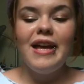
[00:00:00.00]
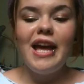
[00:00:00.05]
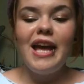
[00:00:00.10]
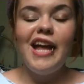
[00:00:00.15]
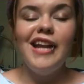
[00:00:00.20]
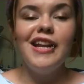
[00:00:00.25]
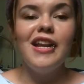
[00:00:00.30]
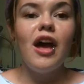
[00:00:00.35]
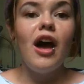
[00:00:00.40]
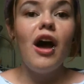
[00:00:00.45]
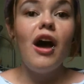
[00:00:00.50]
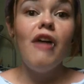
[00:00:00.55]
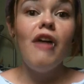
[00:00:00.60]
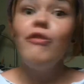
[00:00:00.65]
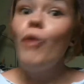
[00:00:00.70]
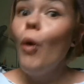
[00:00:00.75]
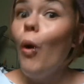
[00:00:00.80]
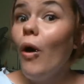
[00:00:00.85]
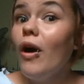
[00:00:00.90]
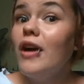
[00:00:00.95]
And of
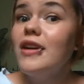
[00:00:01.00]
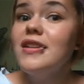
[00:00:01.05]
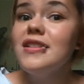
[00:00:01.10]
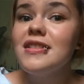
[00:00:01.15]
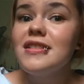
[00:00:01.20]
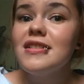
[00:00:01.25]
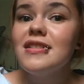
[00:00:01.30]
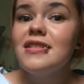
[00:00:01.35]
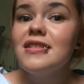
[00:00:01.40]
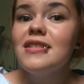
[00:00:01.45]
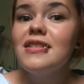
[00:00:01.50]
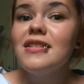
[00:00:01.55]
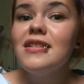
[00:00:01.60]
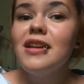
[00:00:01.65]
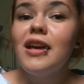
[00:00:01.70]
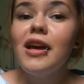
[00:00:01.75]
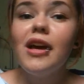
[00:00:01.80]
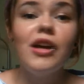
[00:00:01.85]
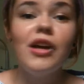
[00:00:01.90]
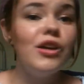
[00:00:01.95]
course,
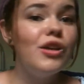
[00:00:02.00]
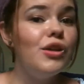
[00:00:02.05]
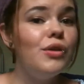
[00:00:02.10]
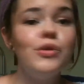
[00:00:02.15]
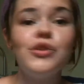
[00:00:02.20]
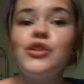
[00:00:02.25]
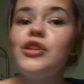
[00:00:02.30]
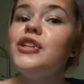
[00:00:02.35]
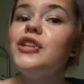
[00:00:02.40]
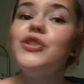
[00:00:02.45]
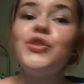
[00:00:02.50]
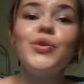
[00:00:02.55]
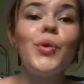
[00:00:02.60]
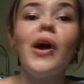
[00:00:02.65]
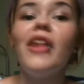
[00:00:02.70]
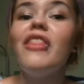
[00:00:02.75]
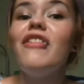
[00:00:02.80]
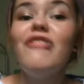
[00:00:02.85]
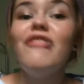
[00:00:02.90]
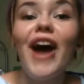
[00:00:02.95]
you should
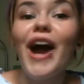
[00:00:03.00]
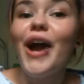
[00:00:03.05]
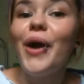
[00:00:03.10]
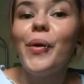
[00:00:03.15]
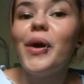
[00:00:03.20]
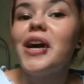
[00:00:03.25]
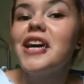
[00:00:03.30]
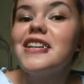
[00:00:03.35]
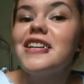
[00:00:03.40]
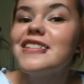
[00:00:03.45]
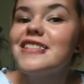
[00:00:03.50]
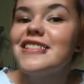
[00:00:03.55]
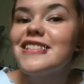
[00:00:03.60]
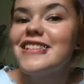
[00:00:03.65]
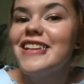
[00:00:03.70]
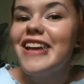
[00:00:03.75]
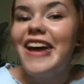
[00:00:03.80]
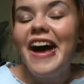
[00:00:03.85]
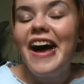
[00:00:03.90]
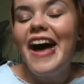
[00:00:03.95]
enjoy the fireworks.
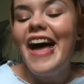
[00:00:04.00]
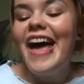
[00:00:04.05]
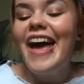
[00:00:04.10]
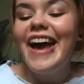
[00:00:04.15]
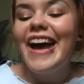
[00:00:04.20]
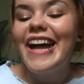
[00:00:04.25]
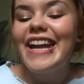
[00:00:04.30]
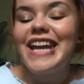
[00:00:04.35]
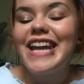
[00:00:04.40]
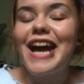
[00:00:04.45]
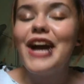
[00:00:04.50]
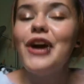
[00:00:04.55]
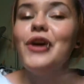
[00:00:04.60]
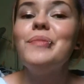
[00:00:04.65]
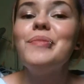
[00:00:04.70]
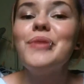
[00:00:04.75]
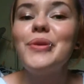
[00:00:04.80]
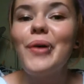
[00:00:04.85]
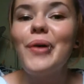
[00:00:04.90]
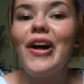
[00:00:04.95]
And I
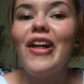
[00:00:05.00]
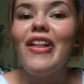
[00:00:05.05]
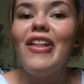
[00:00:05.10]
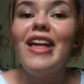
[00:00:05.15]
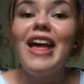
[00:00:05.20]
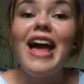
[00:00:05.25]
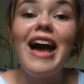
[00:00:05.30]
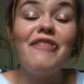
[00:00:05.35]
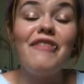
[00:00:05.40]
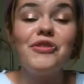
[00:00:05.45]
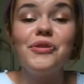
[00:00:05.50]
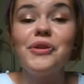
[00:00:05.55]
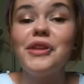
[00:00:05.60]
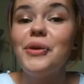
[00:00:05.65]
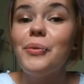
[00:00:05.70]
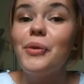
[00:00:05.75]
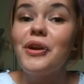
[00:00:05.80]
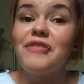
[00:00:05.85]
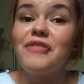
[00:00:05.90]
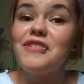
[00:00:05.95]
hope you all have a
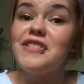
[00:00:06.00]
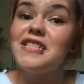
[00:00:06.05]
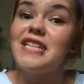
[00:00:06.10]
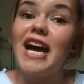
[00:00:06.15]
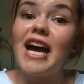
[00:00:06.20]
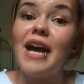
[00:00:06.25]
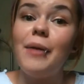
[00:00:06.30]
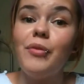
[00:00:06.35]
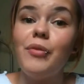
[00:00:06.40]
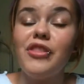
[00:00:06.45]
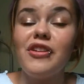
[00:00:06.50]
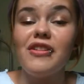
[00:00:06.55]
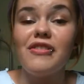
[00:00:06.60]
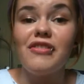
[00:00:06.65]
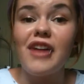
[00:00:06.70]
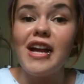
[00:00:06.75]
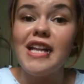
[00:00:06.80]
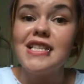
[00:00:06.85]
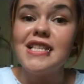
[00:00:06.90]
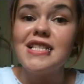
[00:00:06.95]
really wonderful time with your
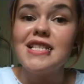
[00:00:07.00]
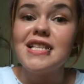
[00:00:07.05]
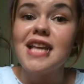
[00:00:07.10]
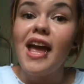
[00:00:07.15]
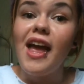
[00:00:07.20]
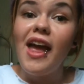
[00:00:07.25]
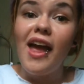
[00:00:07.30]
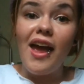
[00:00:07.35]
friends